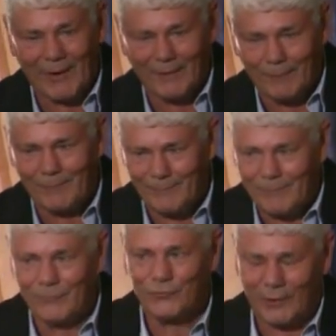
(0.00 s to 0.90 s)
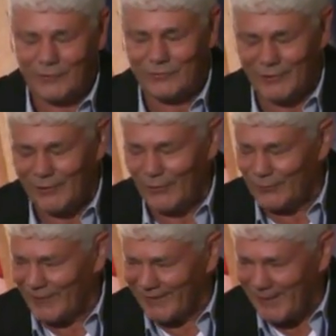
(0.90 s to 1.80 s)
I have trucks to
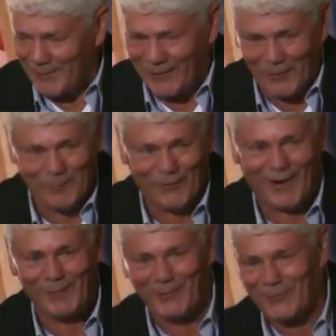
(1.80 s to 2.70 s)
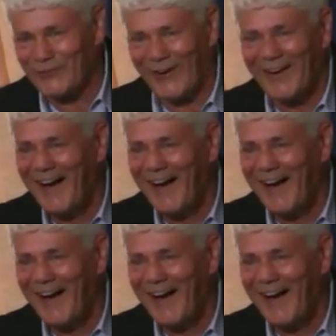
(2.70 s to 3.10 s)
load, and I have my own problems. So.